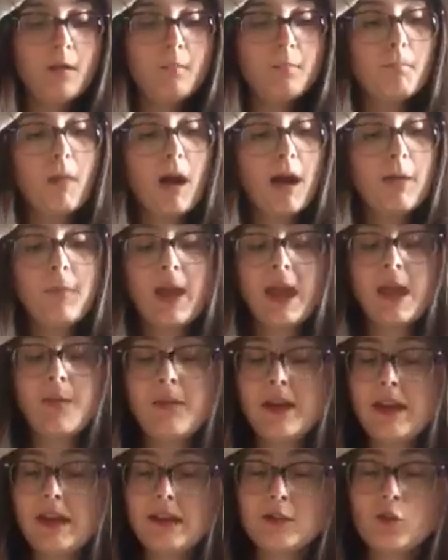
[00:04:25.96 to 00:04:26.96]
"My
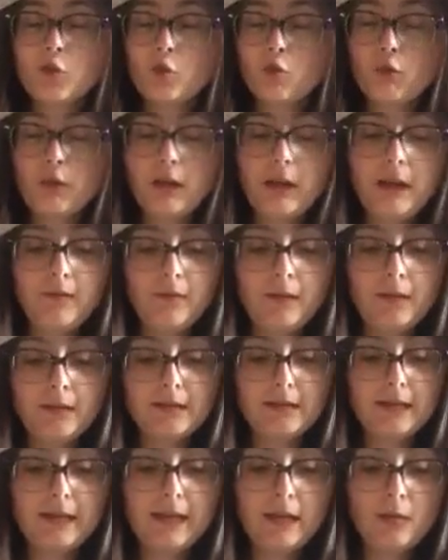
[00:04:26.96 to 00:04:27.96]
baby is
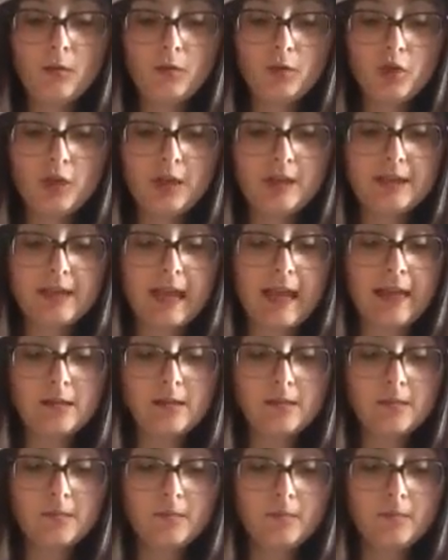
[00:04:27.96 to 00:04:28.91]
grievously ill," she said.